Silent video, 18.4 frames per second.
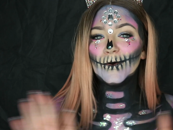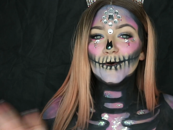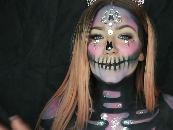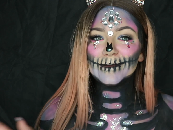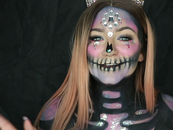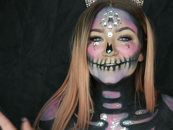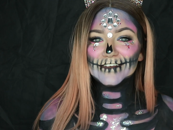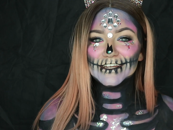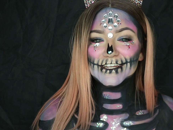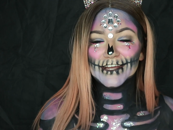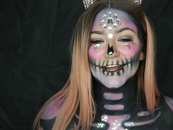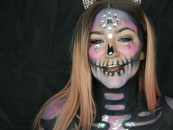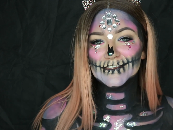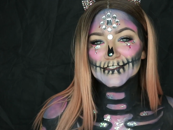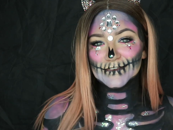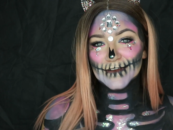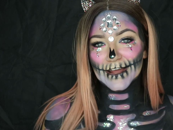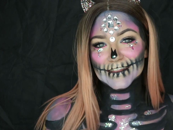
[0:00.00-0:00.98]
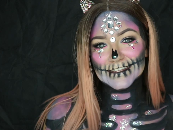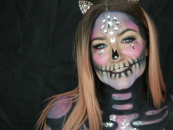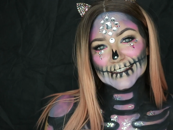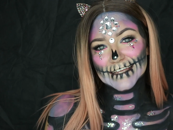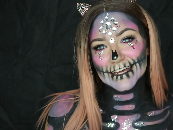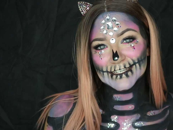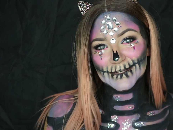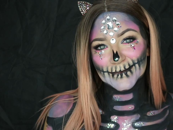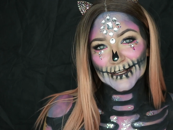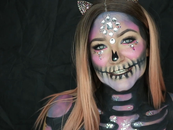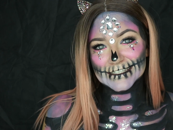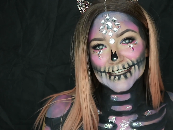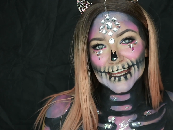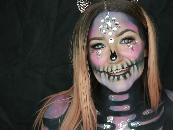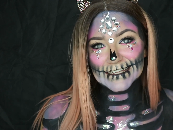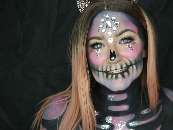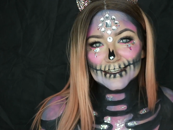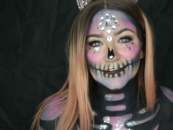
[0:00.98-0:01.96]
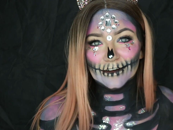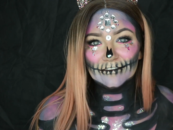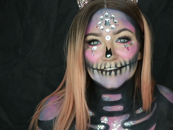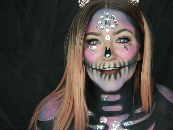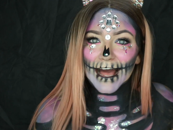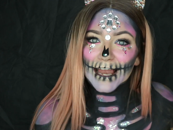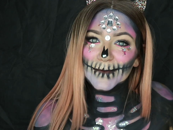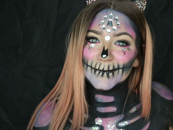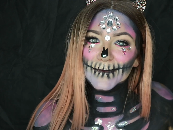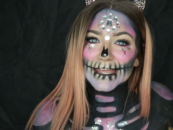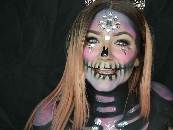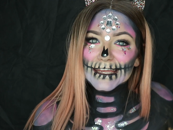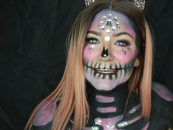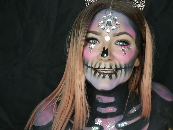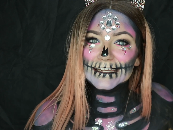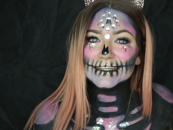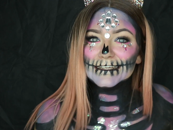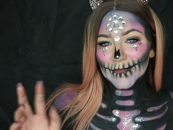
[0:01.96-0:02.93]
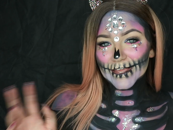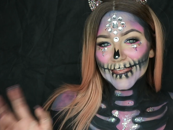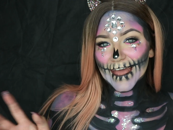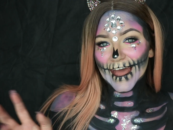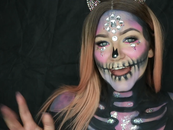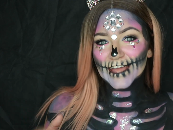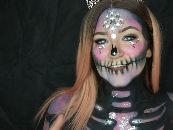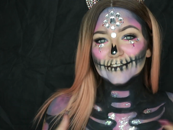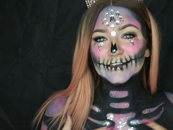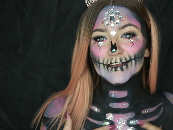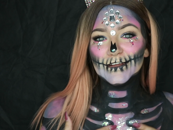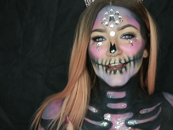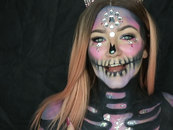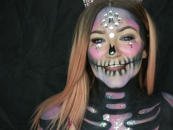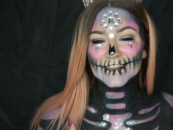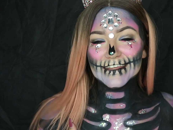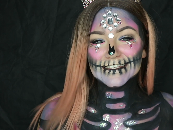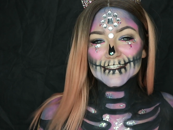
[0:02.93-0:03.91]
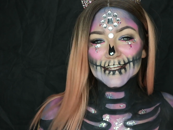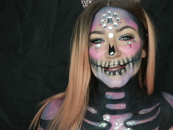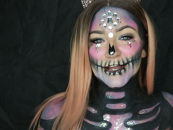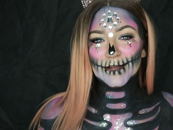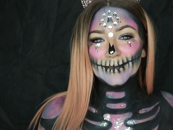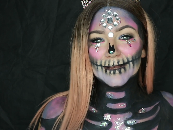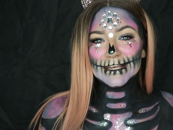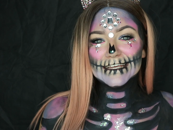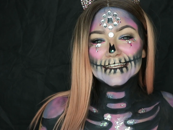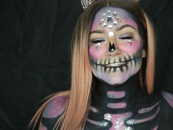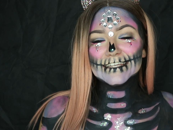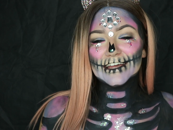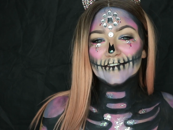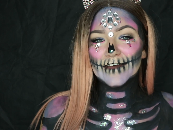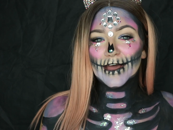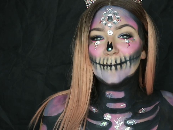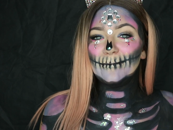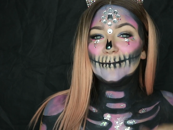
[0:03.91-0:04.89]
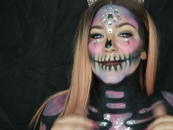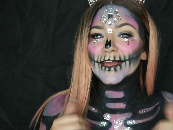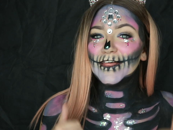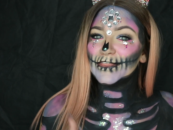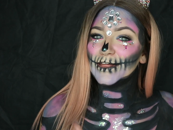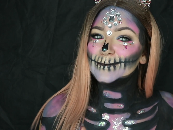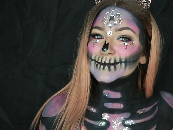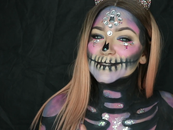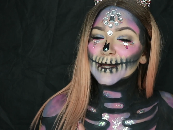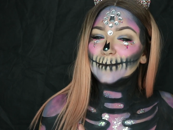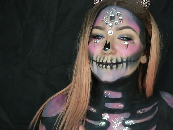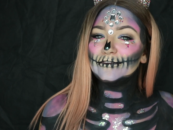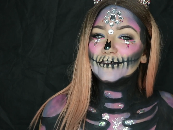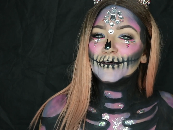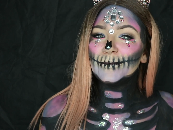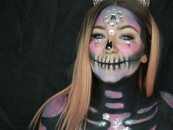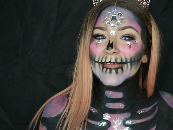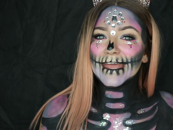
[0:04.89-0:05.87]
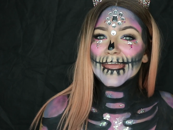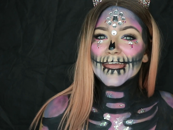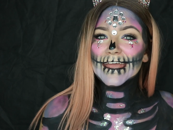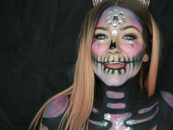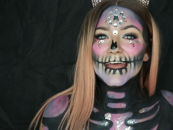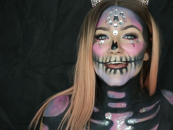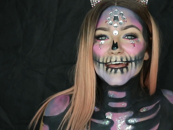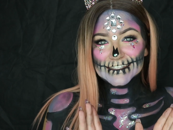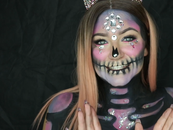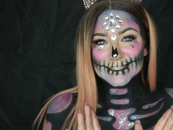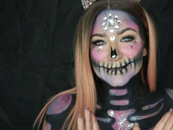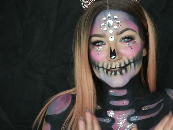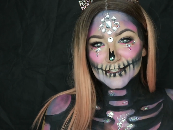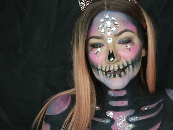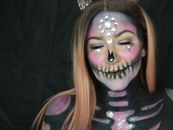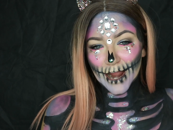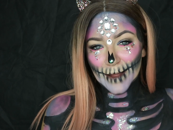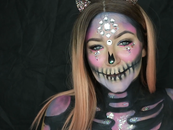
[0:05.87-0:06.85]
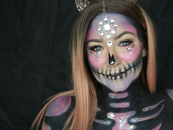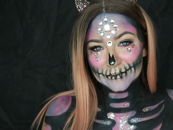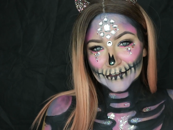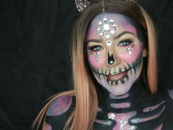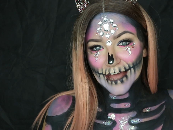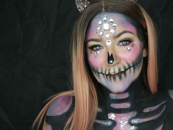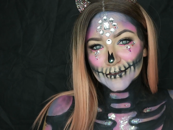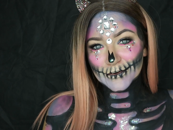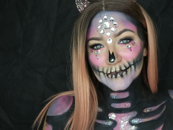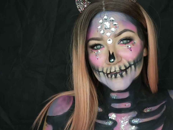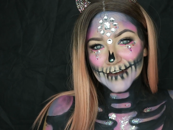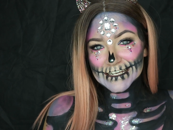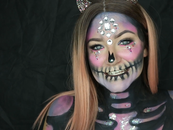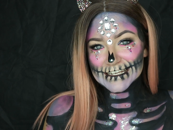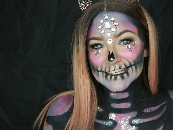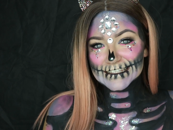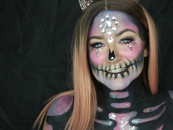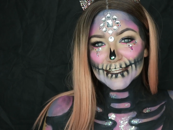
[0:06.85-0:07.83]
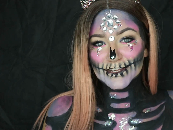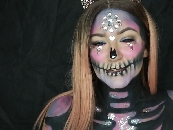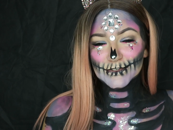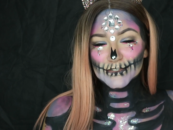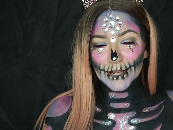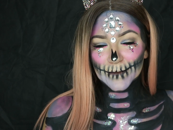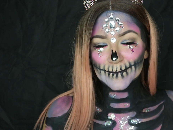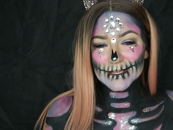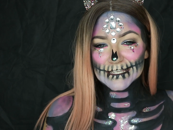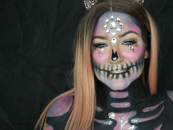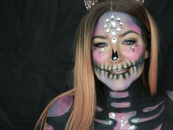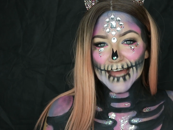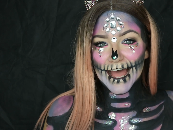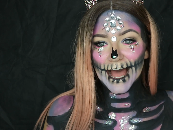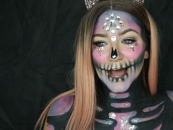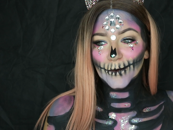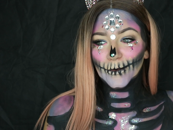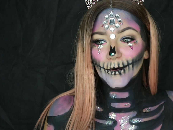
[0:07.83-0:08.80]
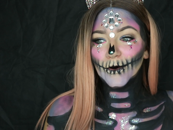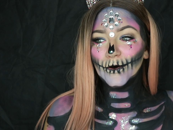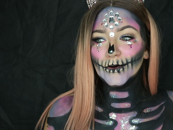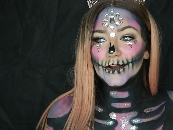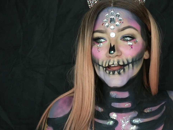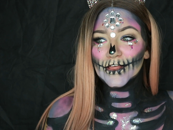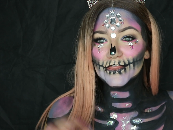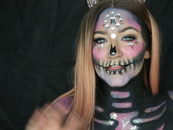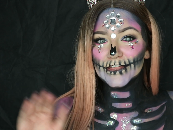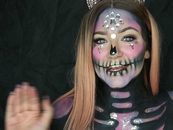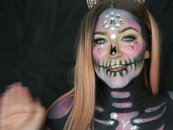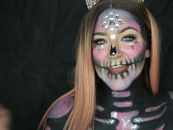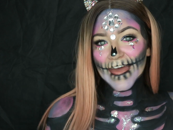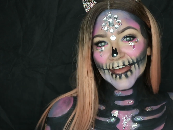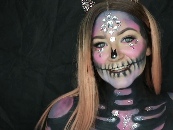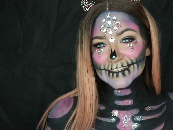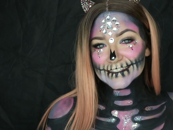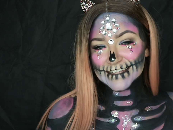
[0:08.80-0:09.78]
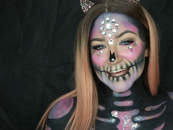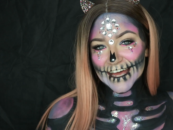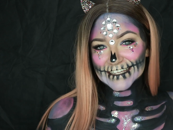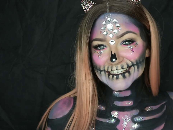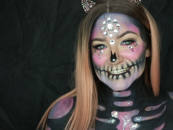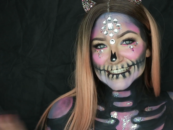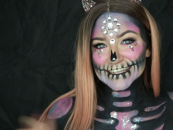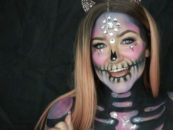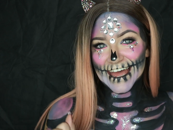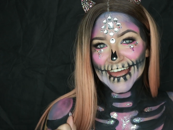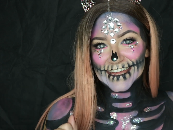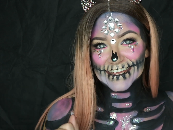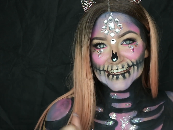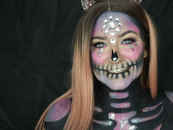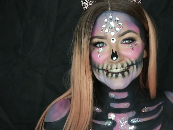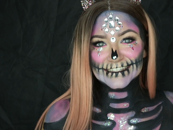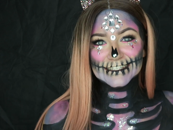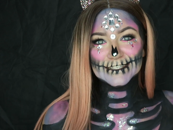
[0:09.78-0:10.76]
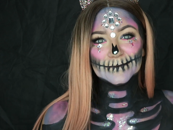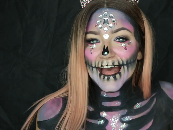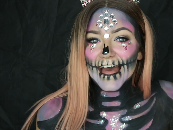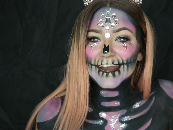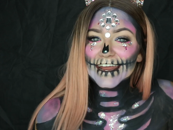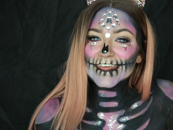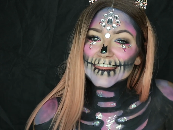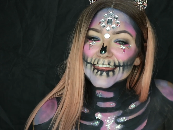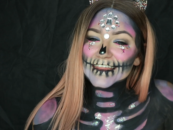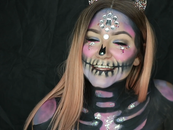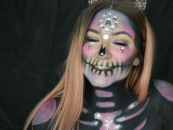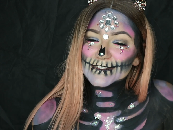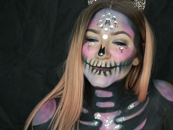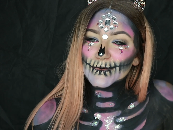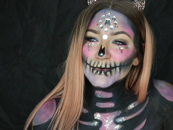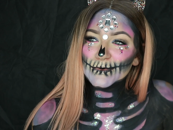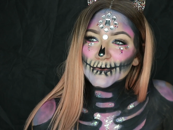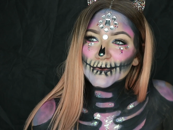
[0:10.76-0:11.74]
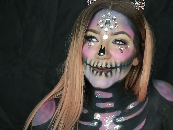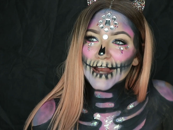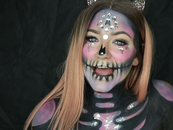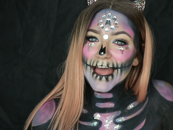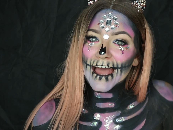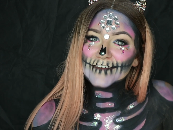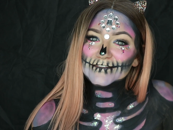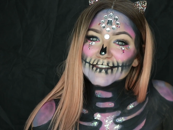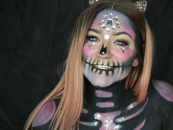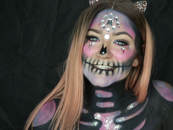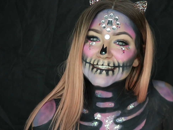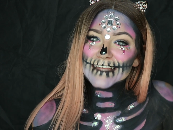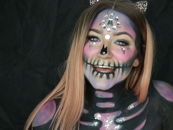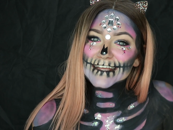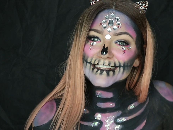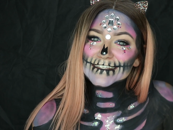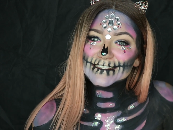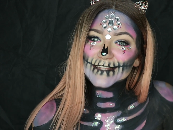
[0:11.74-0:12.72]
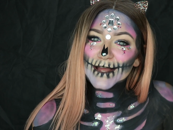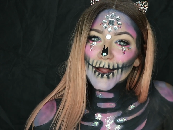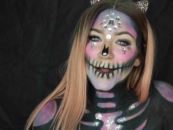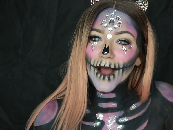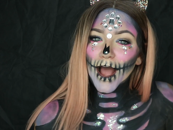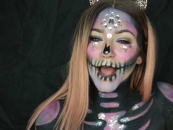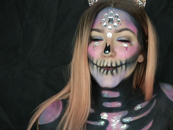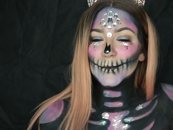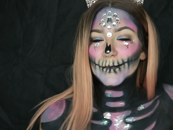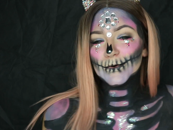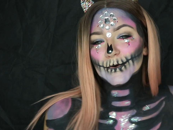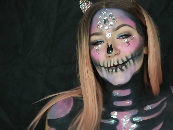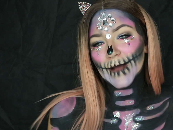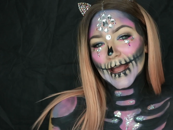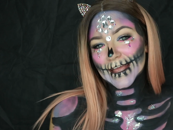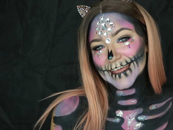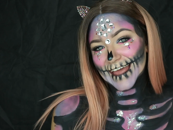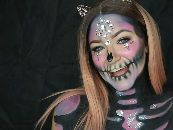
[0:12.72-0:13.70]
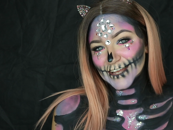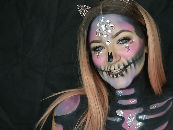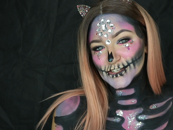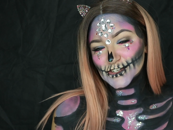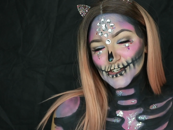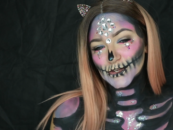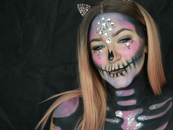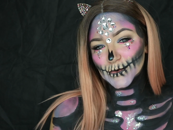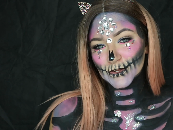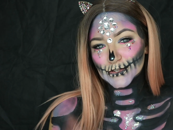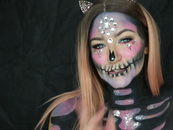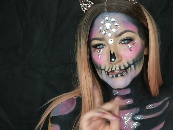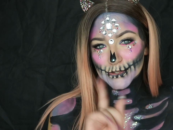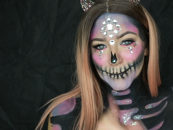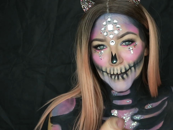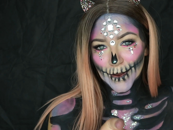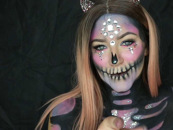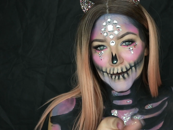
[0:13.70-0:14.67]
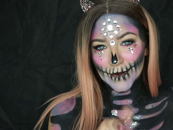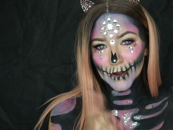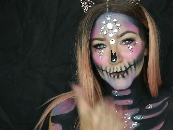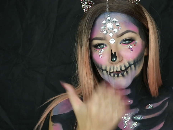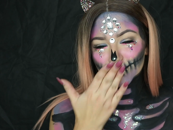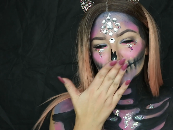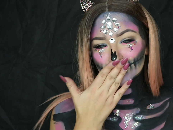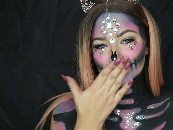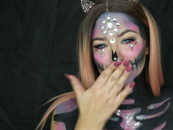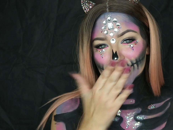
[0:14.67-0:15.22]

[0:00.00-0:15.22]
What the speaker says: all my videos throughout this 31 days of Halloween. But yeah, if you like this look, please give it a big thumbs up for me. Subscribe if you haven't already so that you don't miss out on the next 30 days. And I think that's all I have to say, so I will catch you tomorrow.